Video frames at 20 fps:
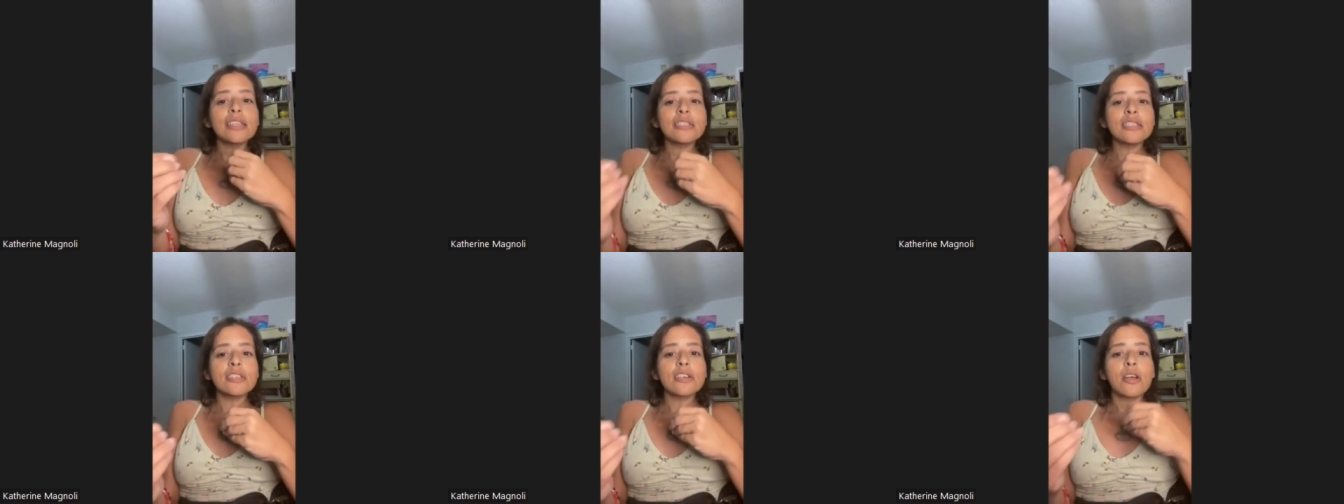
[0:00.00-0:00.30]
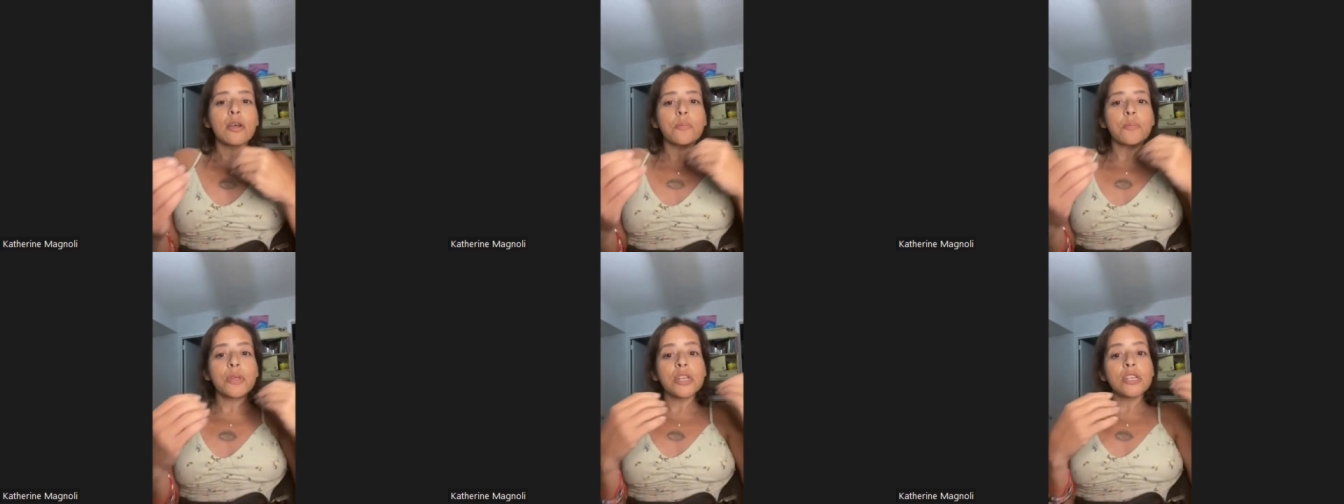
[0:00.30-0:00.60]
ended
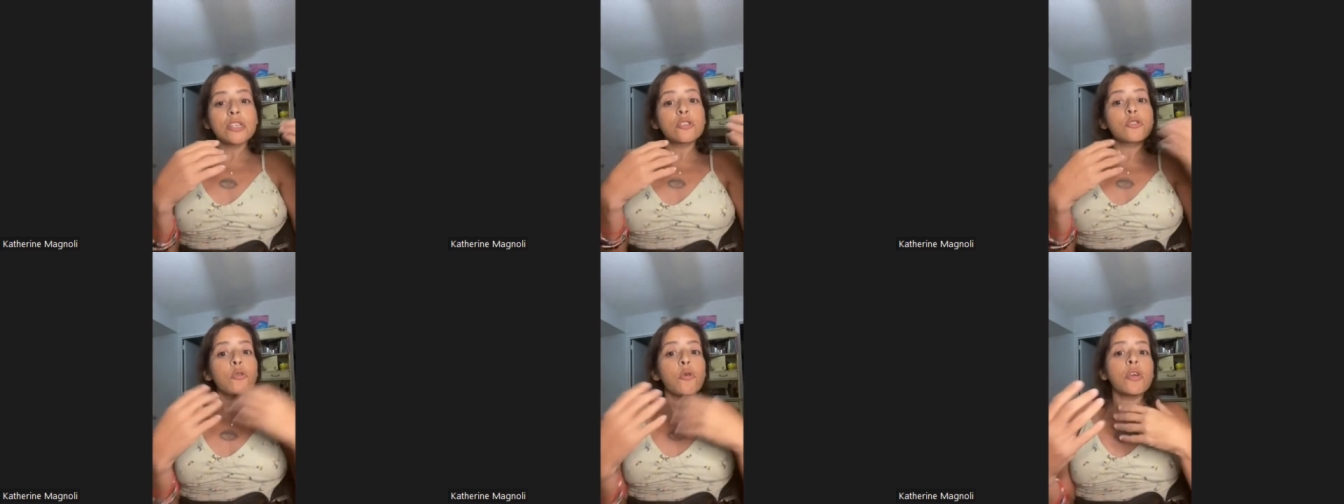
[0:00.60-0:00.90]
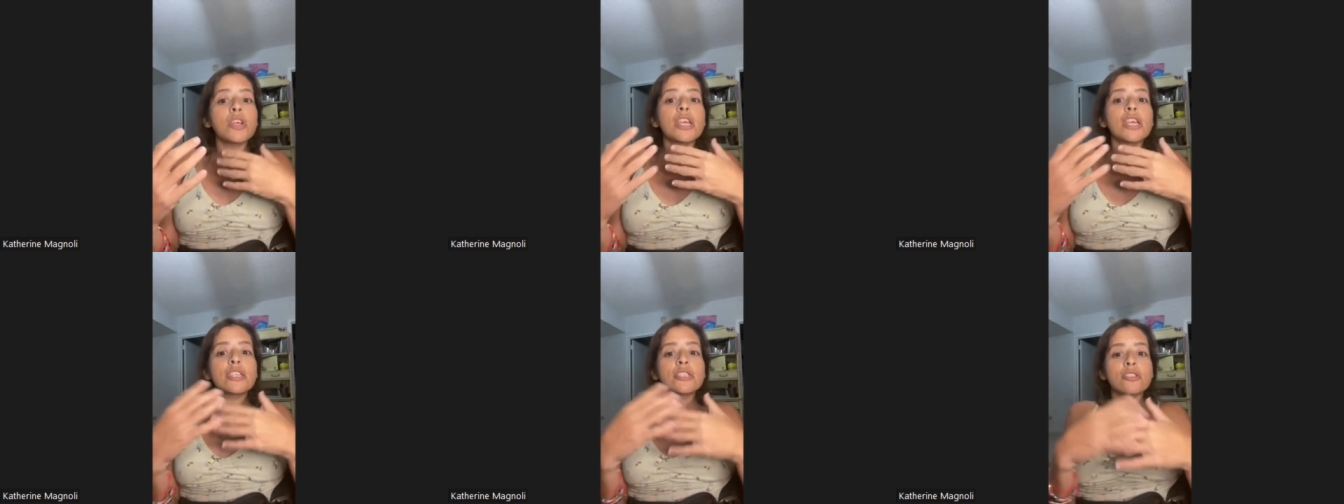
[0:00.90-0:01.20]
up
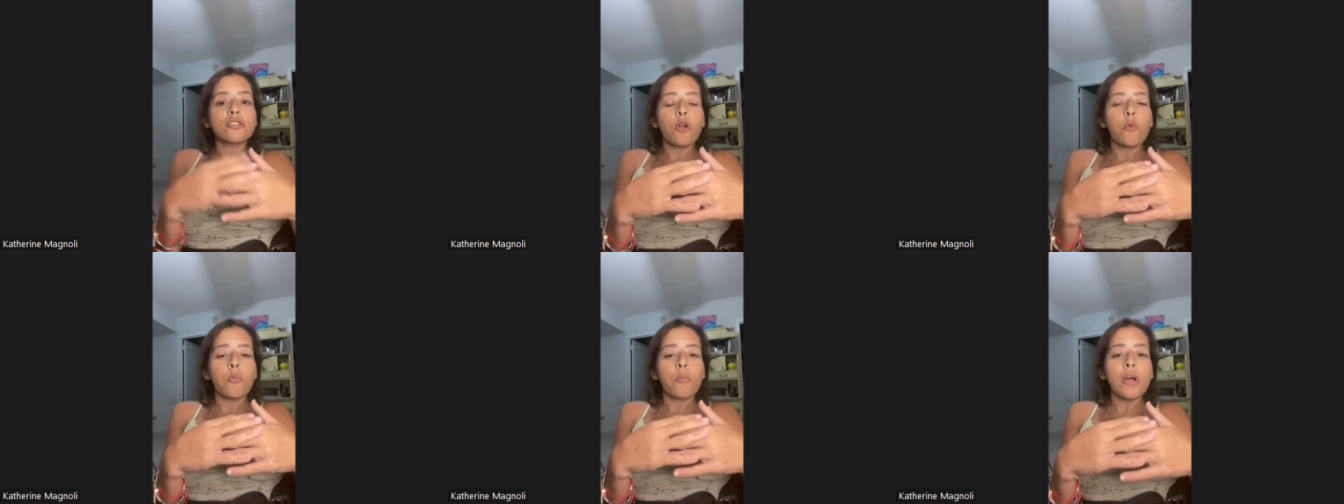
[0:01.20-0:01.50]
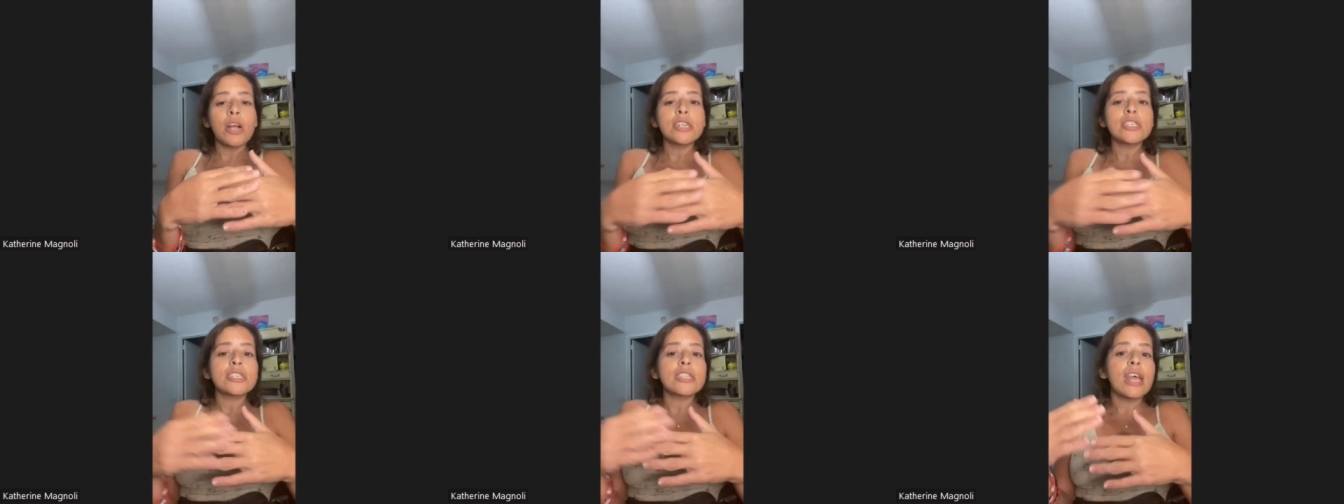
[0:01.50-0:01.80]
enjoying it so
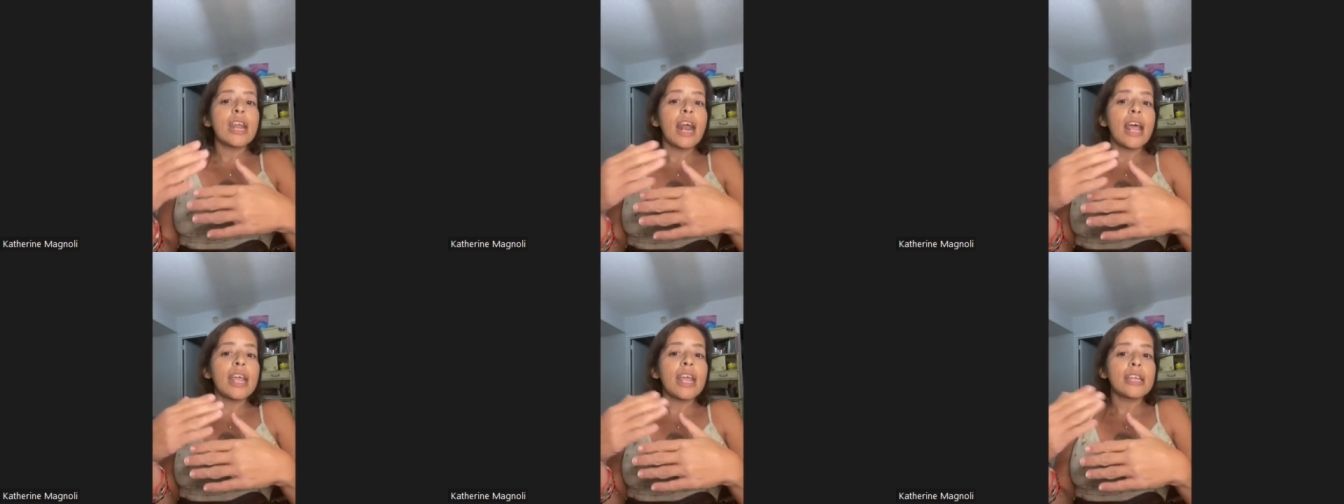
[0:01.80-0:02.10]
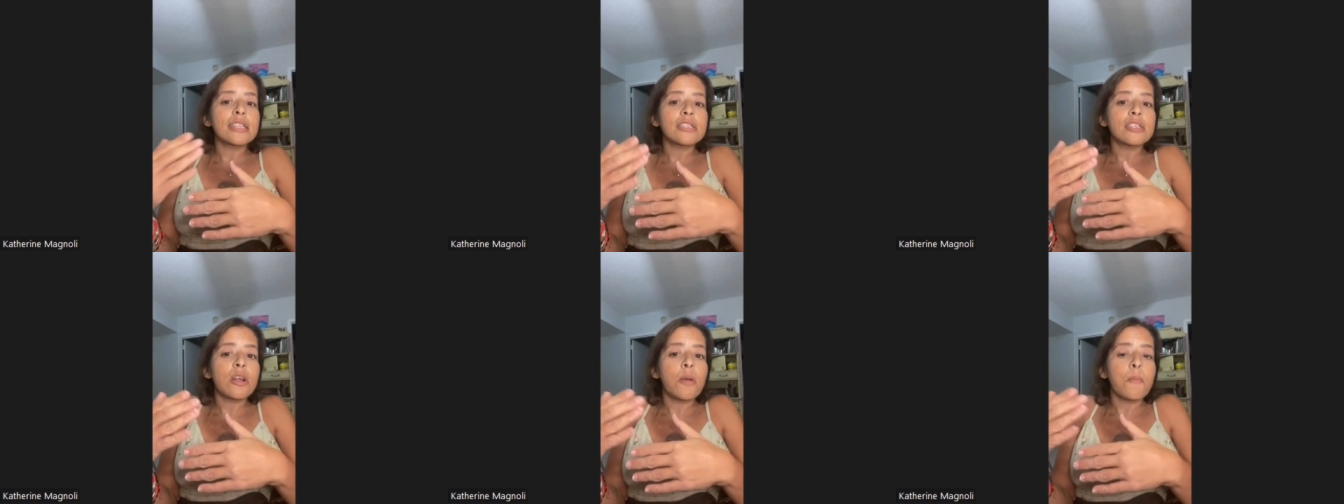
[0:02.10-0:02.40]
much that I
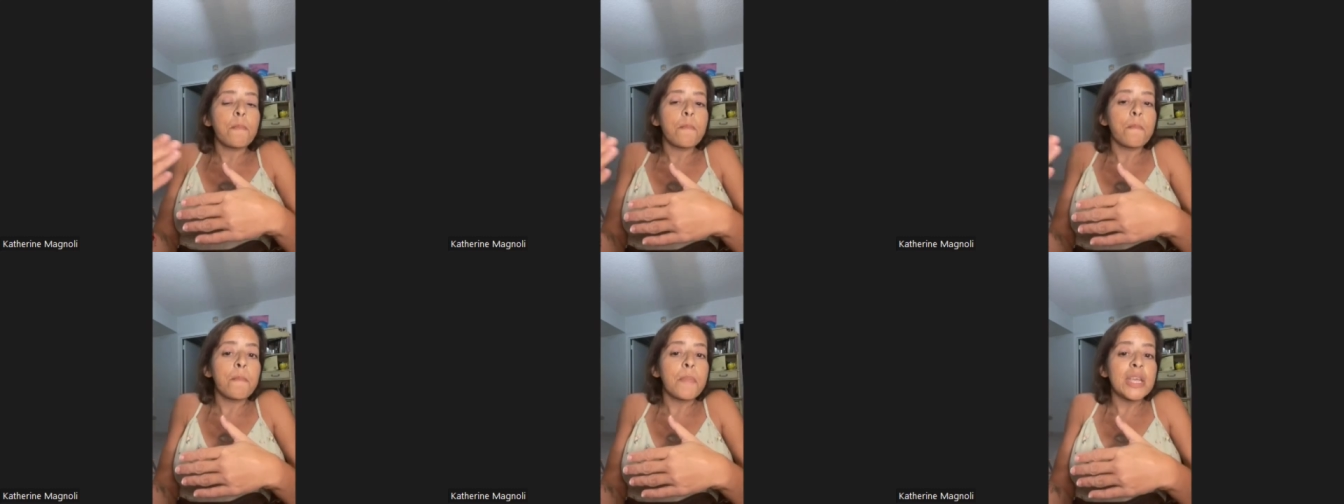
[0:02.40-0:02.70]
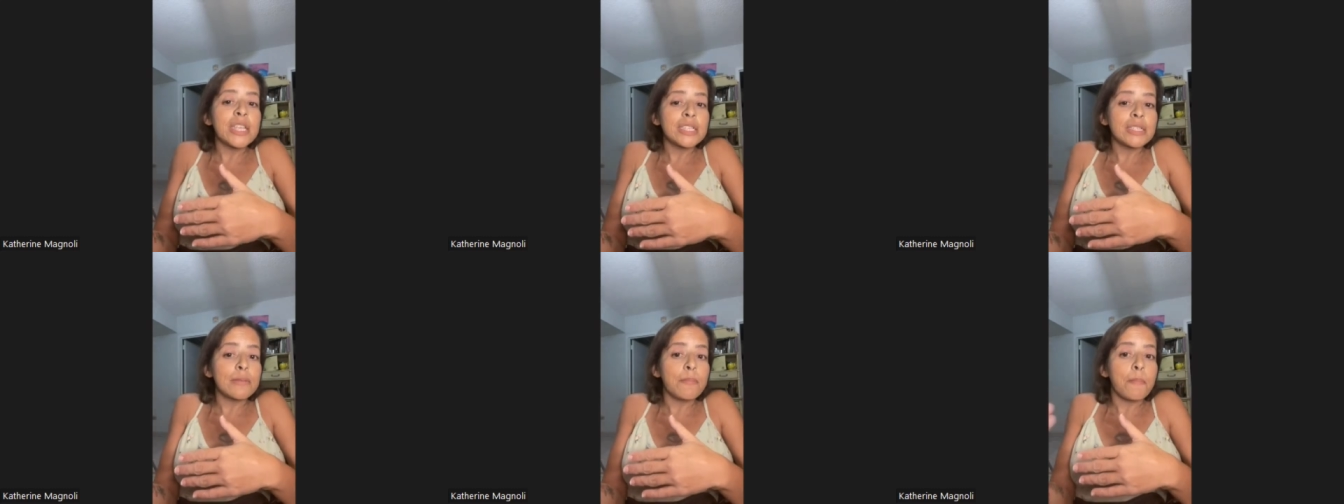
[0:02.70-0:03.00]
ended up
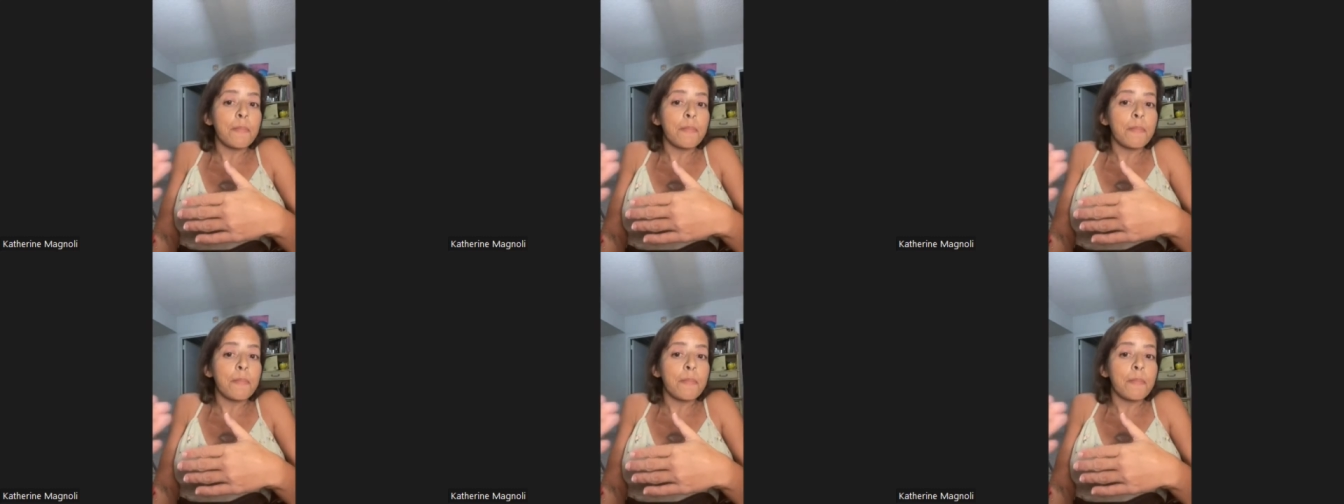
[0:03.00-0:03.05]
mis-